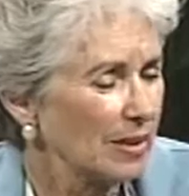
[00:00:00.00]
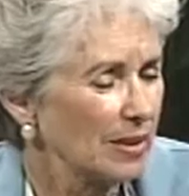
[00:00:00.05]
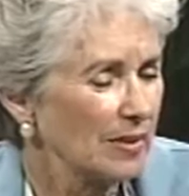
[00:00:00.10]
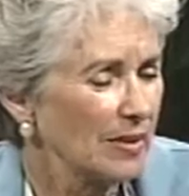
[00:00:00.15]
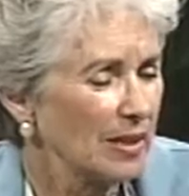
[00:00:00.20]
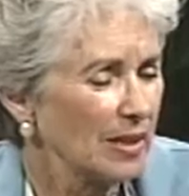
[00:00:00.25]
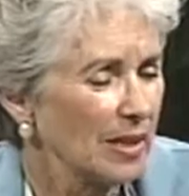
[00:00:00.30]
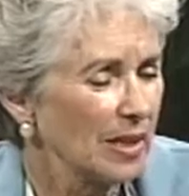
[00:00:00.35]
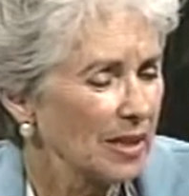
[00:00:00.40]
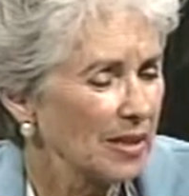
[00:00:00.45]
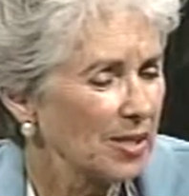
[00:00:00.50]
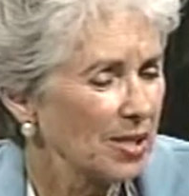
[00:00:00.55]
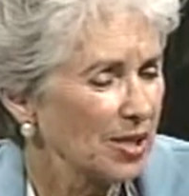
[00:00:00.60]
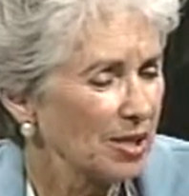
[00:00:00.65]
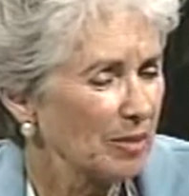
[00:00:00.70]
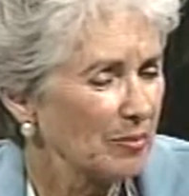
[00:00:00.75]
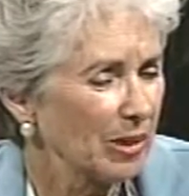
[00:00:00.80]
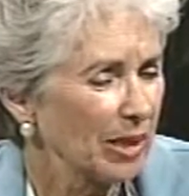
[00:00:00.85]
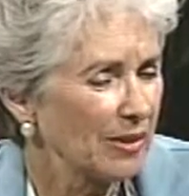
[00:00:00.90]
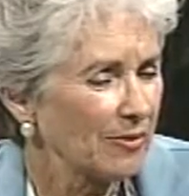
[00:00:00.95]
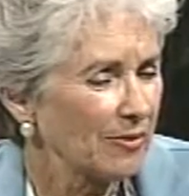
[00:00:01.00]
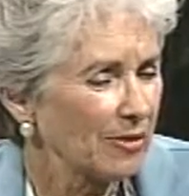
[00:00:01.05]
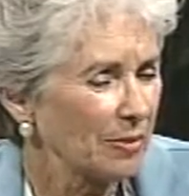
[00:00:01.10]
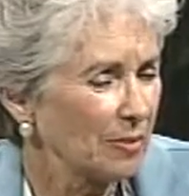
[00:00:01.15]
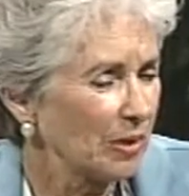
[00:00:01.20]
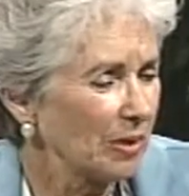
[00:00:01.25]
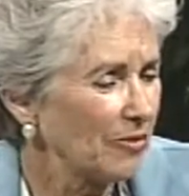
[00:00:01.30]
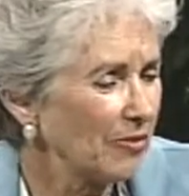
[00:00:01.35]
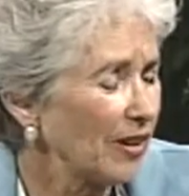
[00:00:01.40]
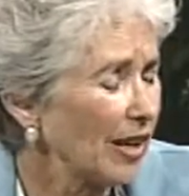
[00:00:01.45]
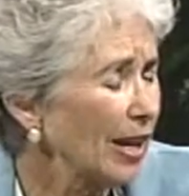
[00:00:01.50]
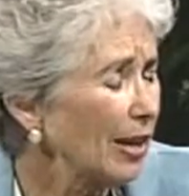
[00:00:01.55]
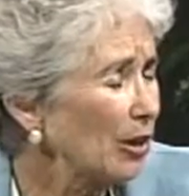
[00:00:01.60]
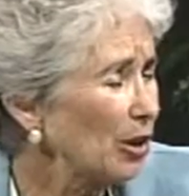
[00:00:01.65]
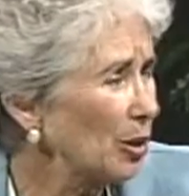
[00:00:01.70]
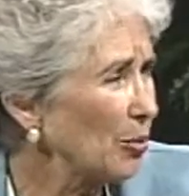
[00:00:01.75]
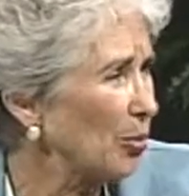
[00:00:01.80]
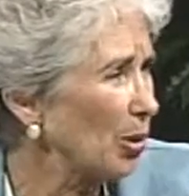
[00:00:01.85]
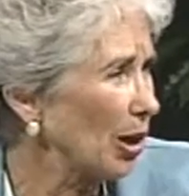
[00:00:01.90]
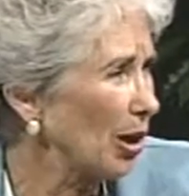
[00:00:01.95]
the nice young man from the fire
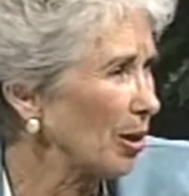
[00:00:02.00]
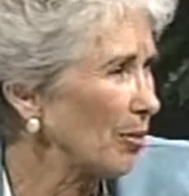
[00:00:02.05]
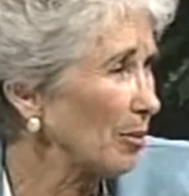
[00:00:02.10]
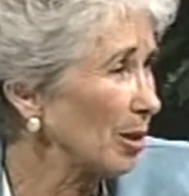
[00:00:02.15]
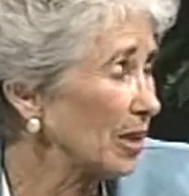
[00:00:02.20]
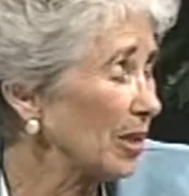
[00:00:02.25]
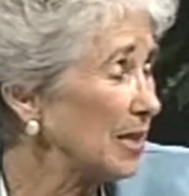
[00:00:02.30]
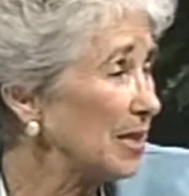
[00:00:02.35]
department,